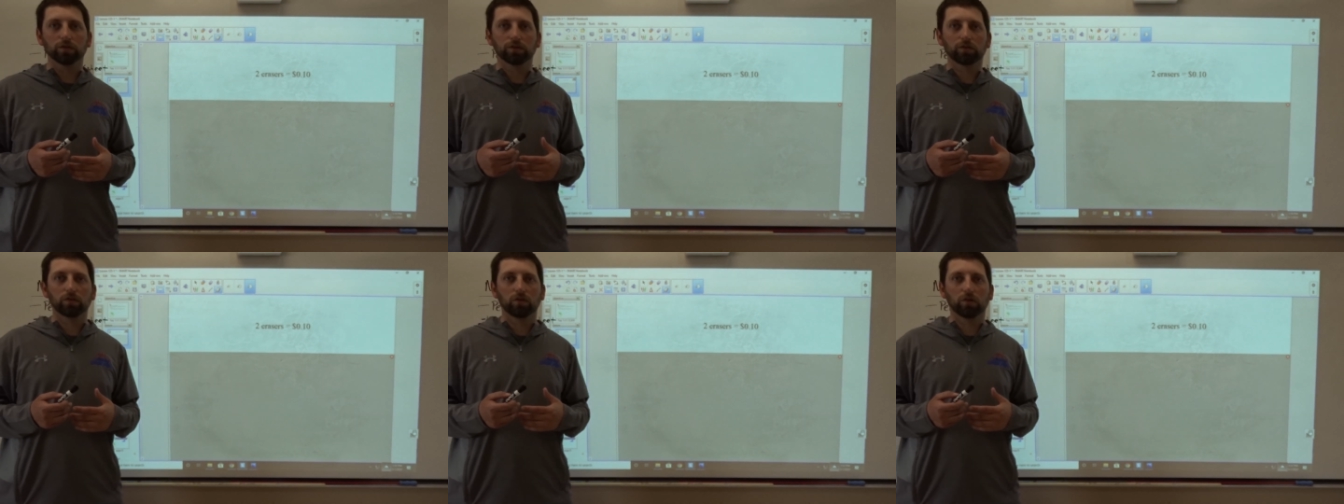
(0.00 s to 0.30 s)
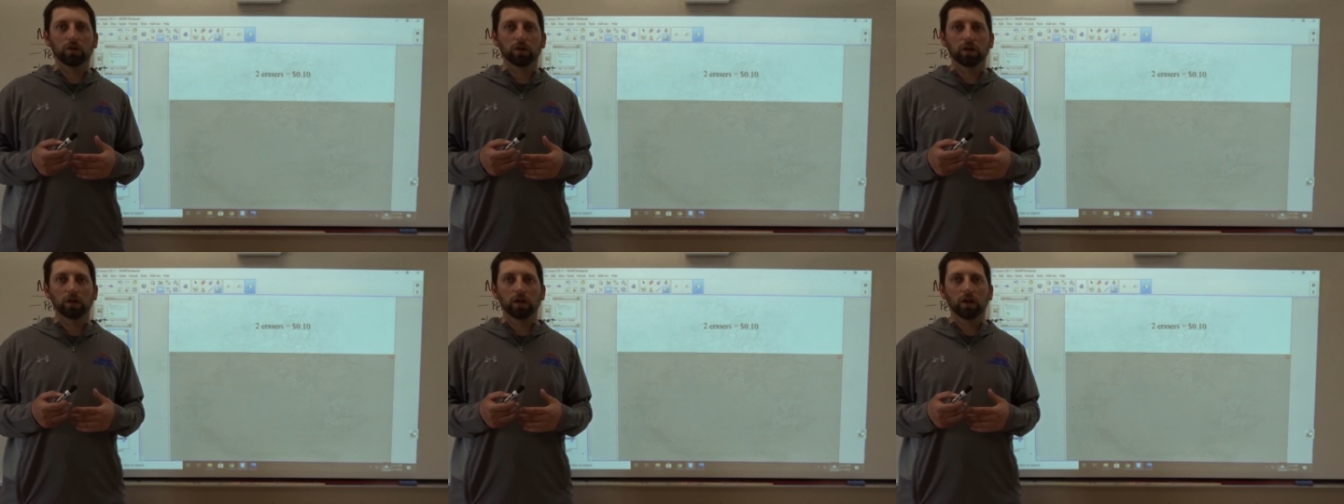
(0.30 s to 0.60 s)

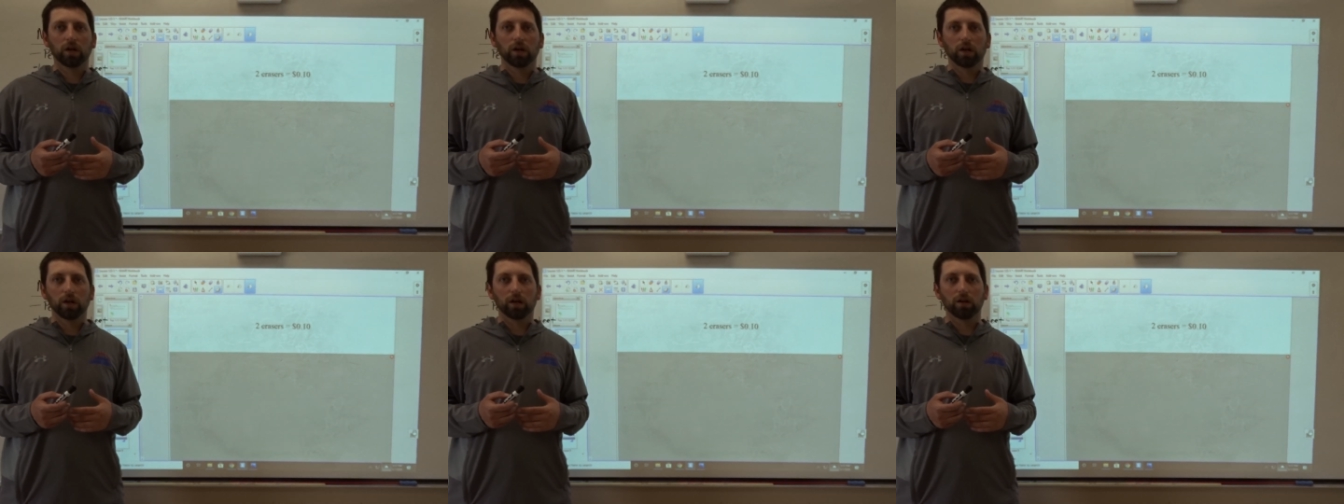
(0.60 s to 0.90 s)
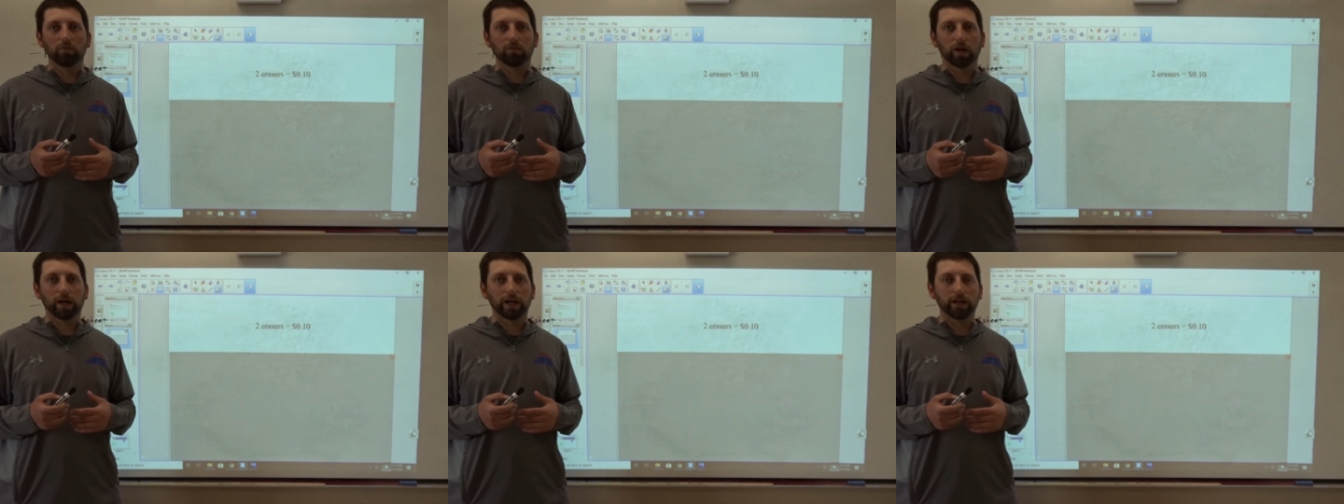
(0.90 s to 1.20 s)
store
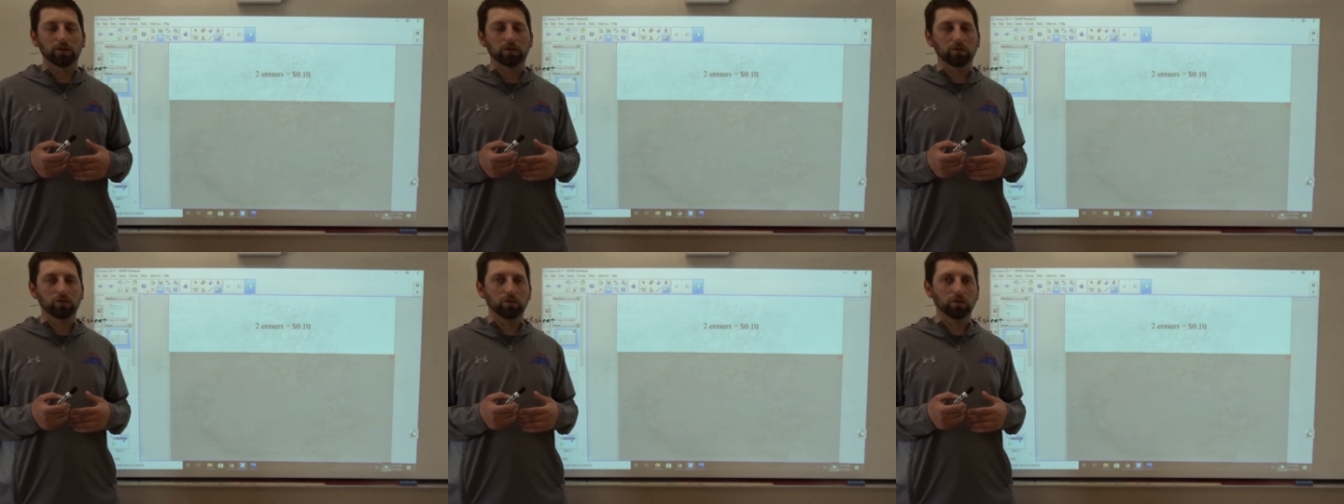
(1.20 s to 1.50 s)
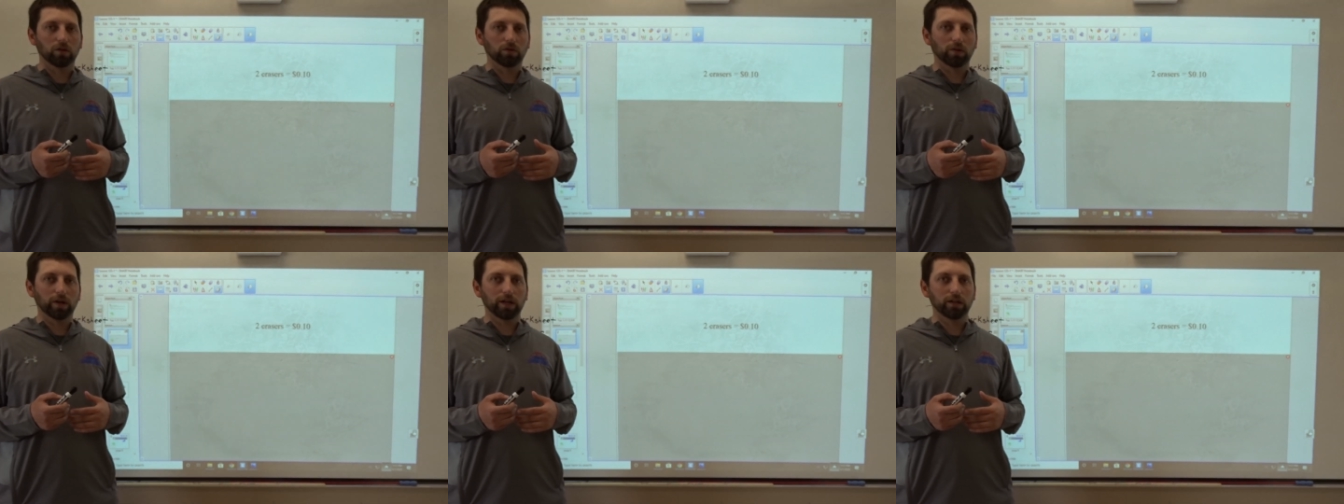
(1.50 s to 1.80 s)
and buy
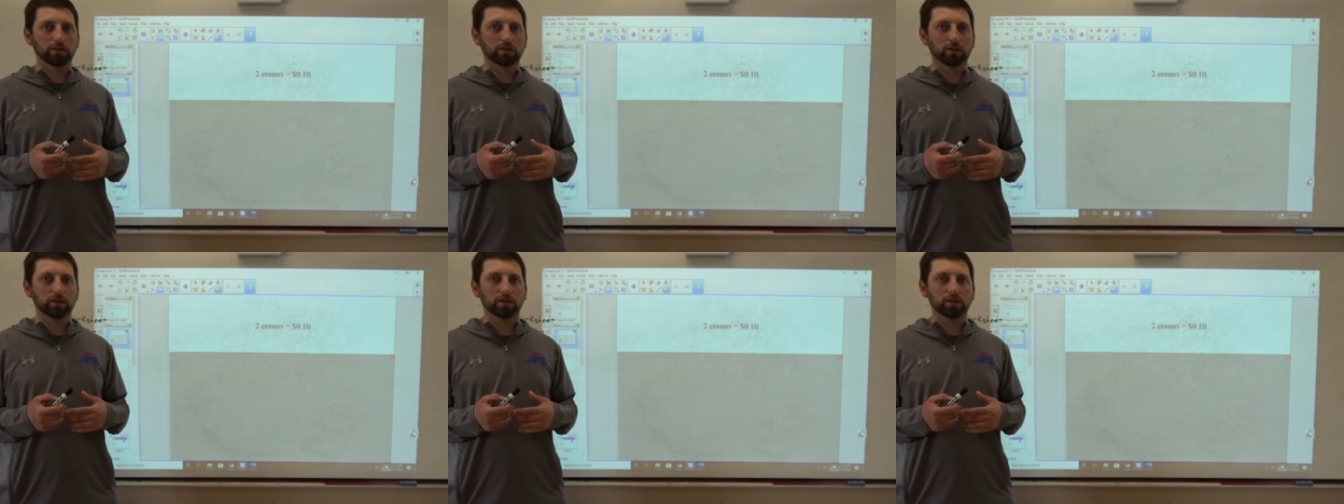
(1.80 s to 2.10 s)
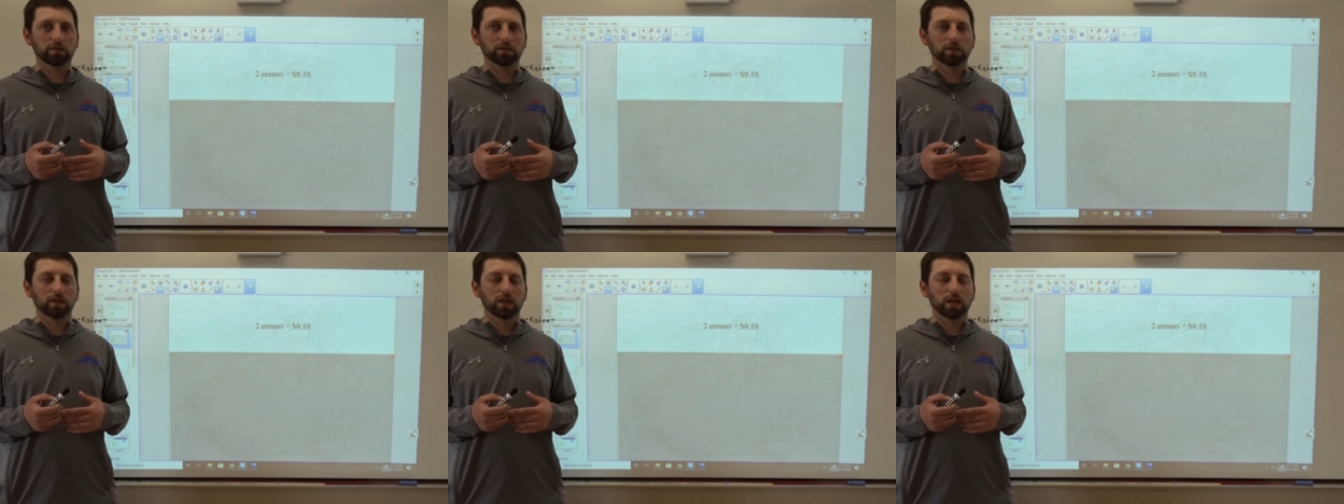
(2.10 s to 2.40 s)
two
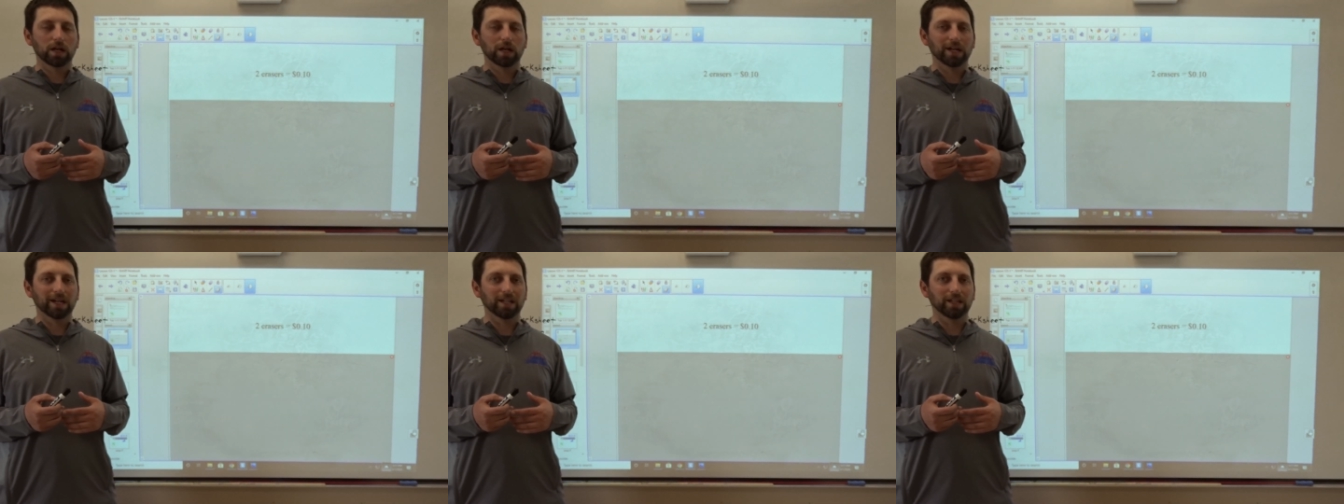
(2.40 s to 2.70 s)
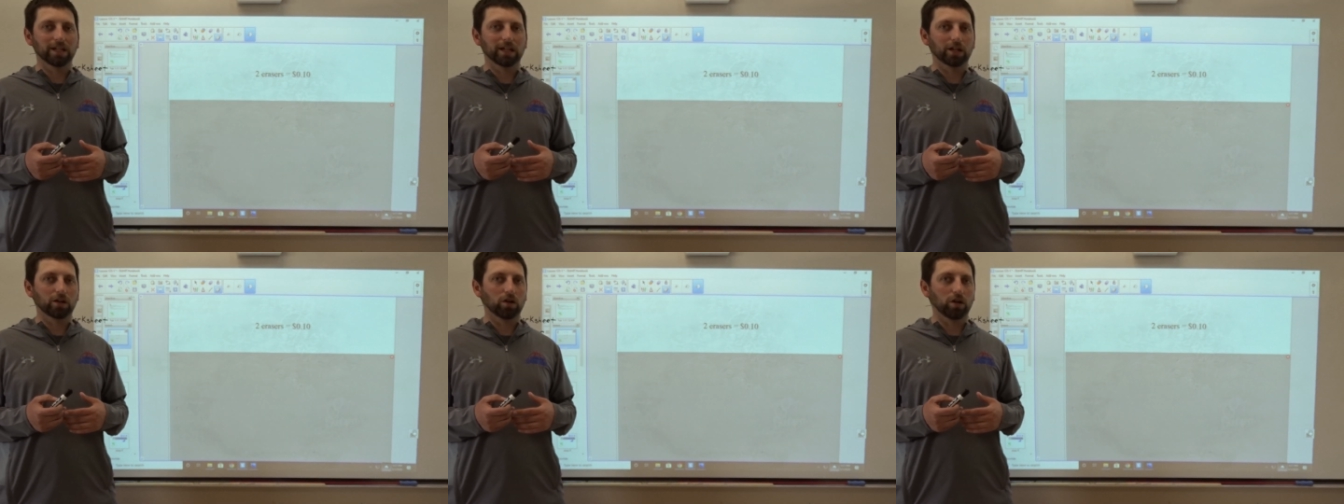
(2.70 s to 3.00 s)
erasers
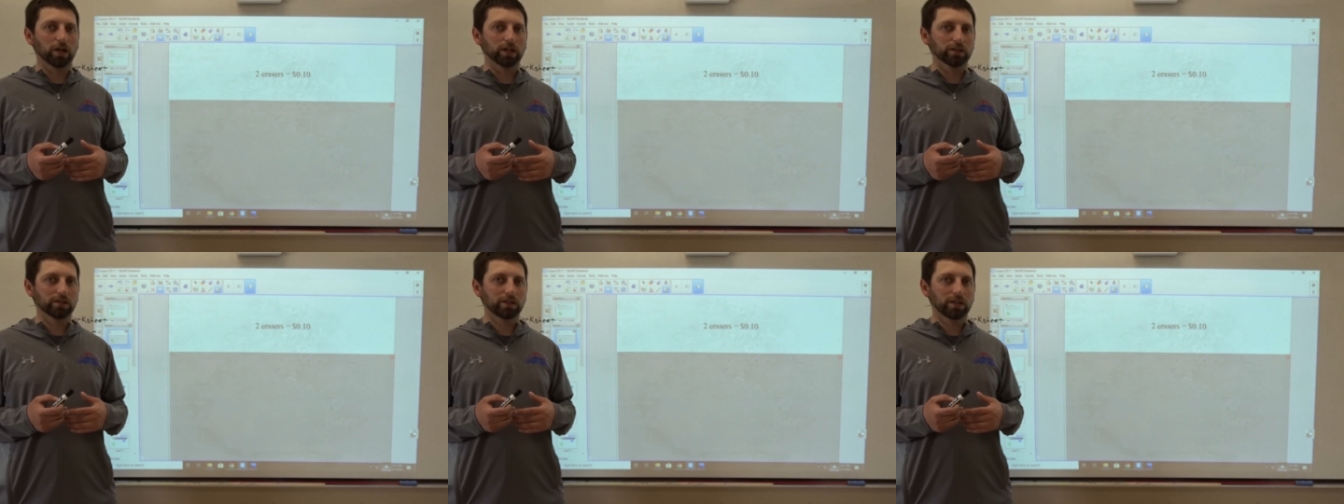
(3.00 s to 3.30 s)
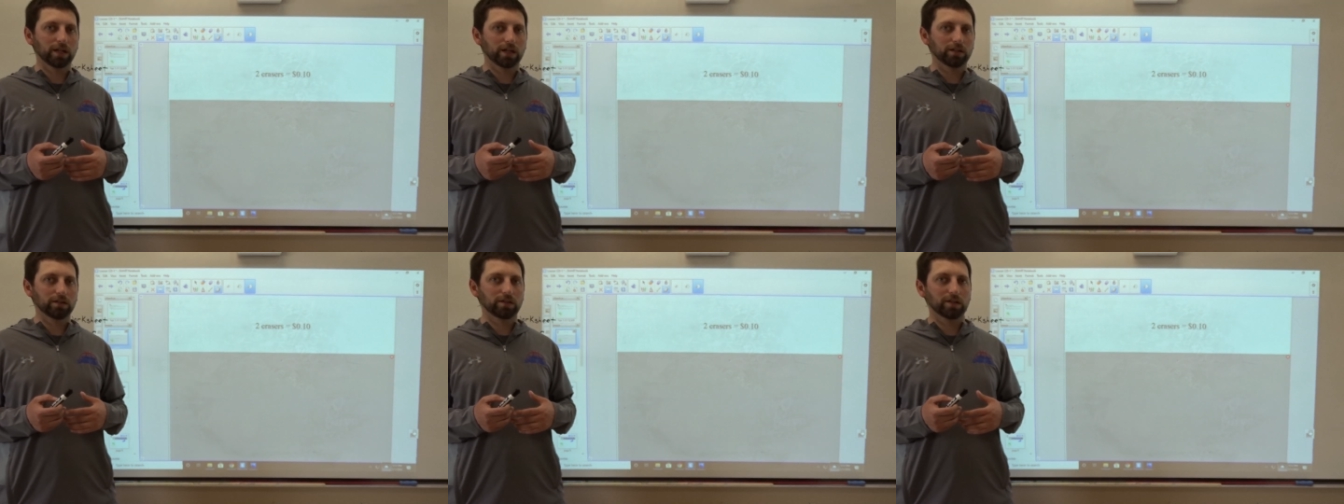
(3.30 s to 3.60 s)
and they cost
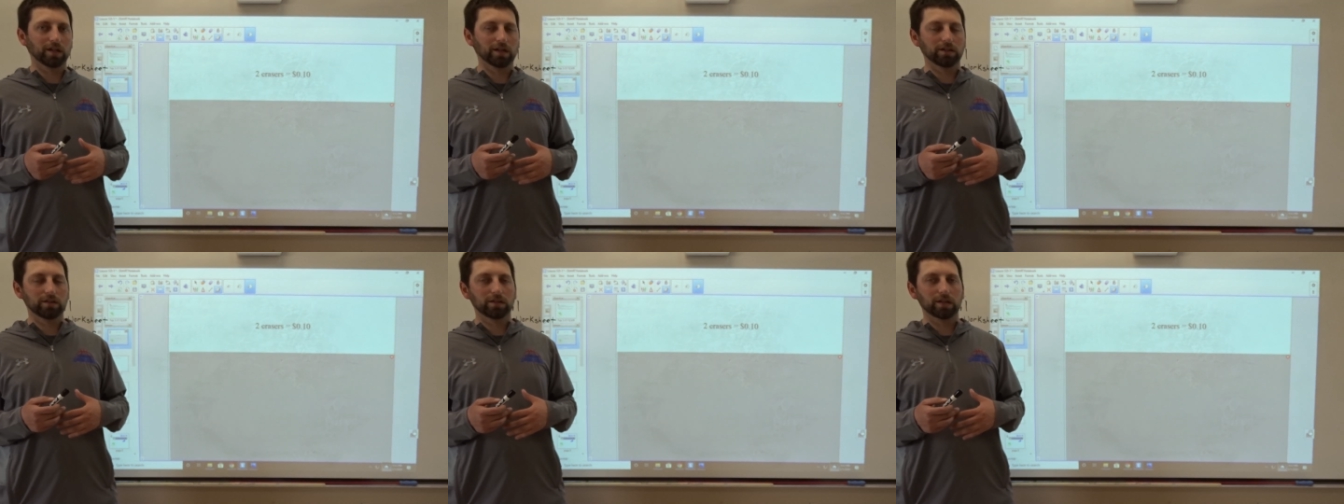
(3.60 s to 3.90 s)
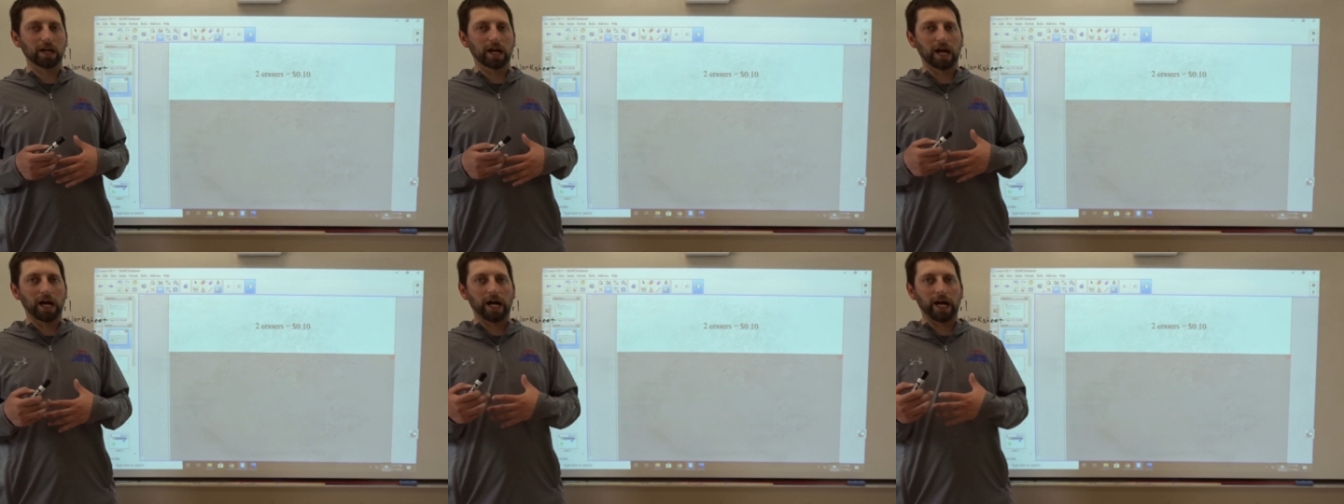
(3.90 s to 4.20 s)
10
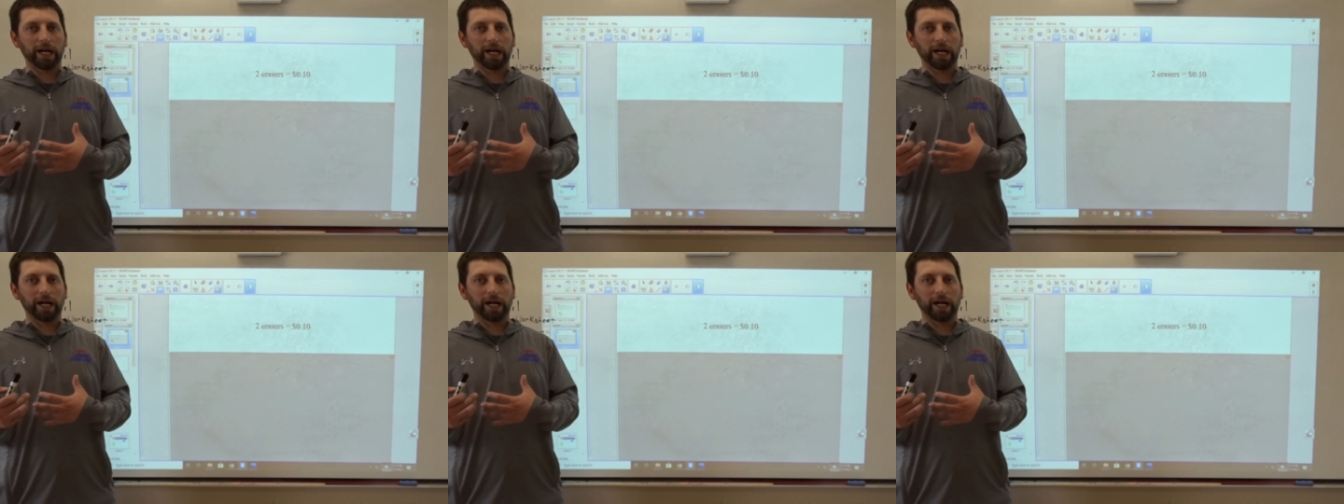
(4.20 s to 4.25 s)
cents,